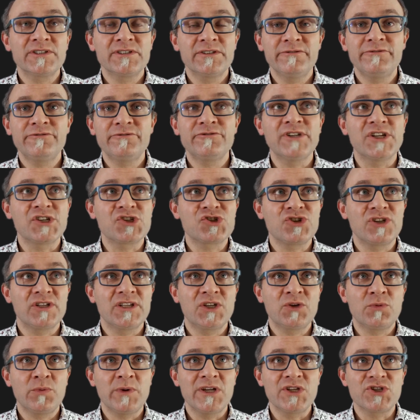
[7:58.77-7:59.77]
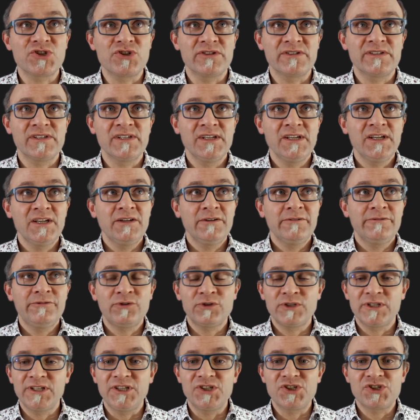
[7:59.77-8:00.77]
differential equations
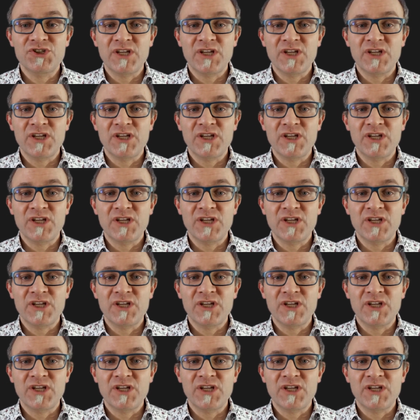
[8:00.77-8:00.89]
for each